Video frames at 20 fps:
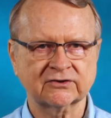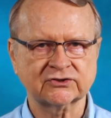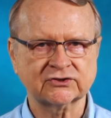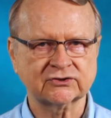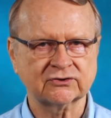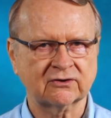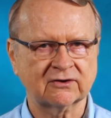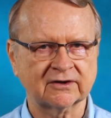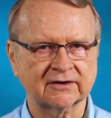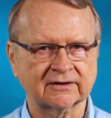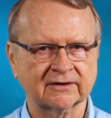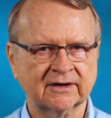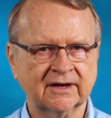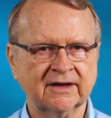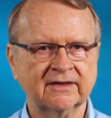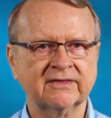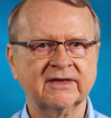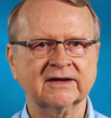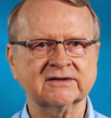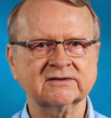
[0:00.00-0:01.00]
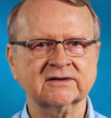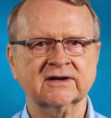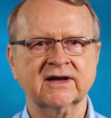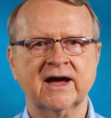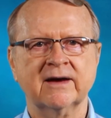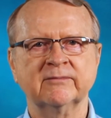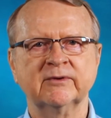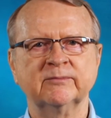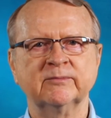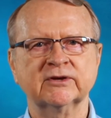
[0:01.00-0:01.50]
short. That's a
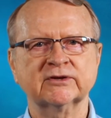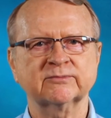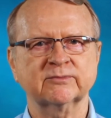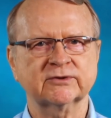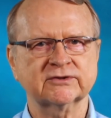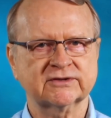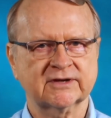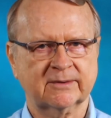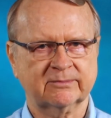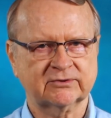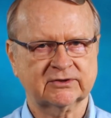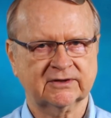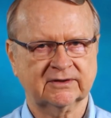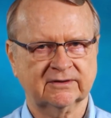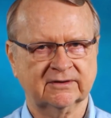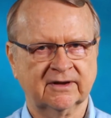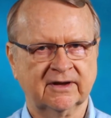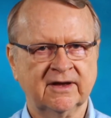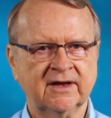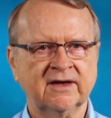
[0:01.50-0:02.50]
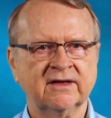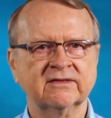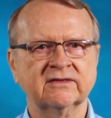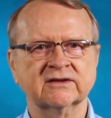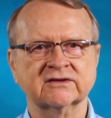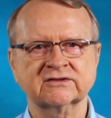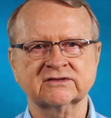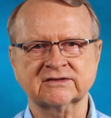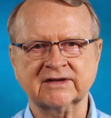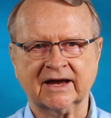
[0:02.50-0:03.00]
common misperception.
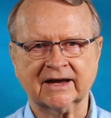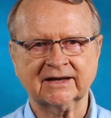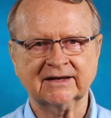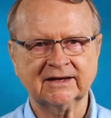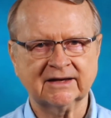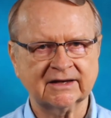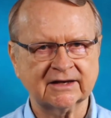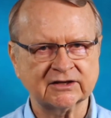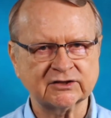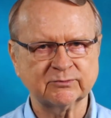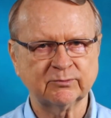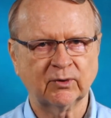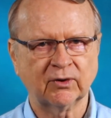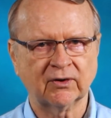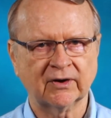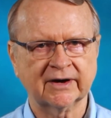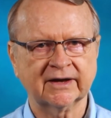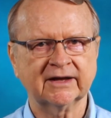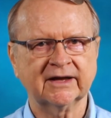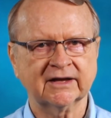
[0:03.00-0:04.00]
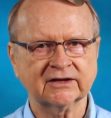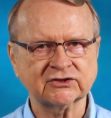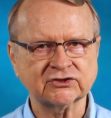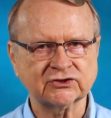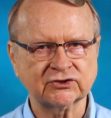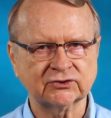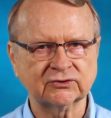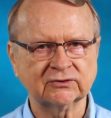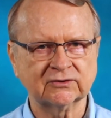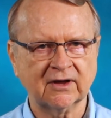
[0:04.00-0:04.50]
The second it gets boring, it's
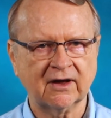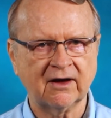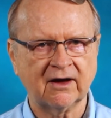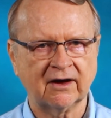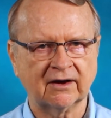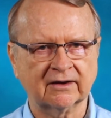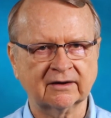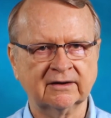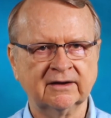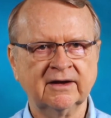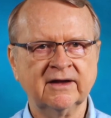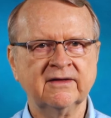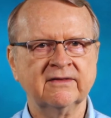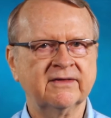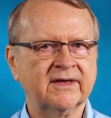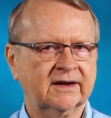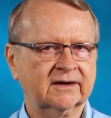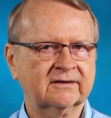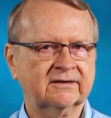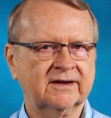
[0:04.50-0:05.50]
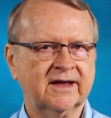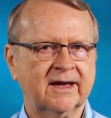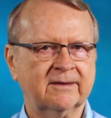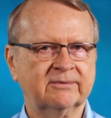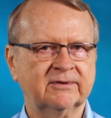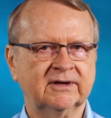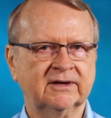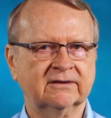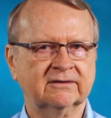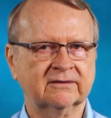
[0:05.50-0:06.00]
too long. That could
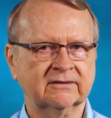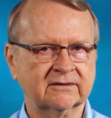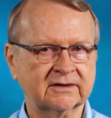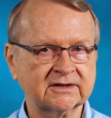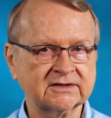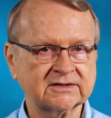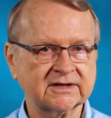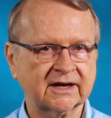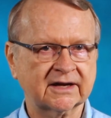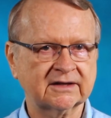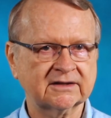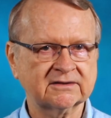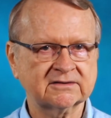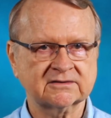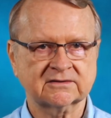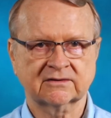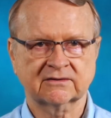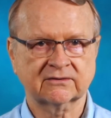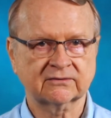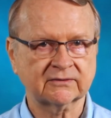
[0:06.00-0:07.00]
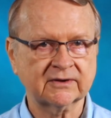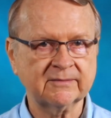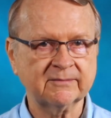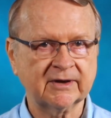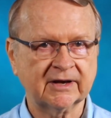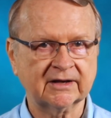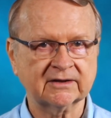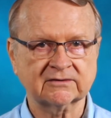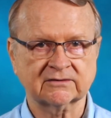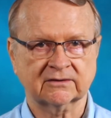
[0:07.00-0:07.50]
happen at 30 seconds, 3
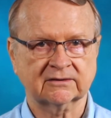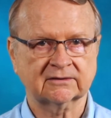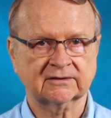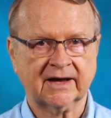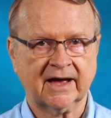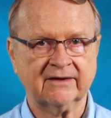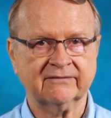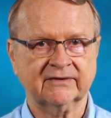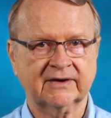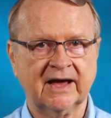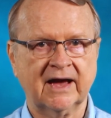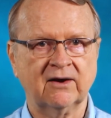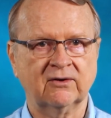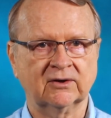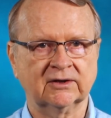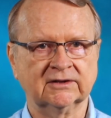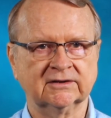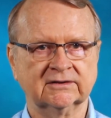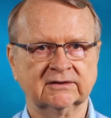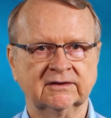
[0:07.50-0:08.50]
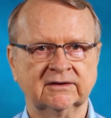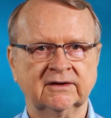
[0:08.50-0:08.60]
minutes, or half an hour.